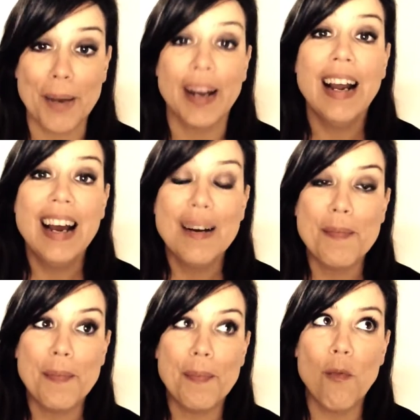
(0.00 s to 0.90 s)
But
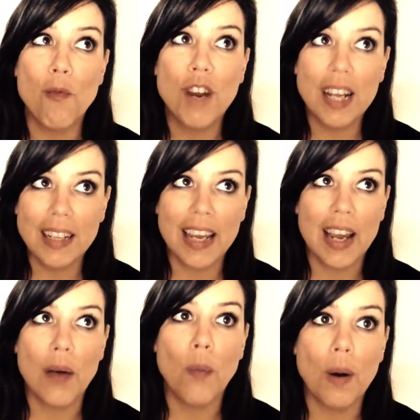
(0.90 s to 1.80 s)

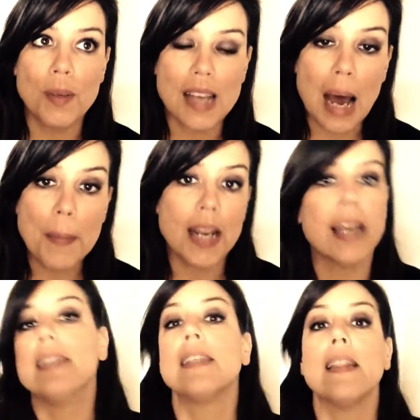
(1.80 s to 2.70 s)
really what was happening is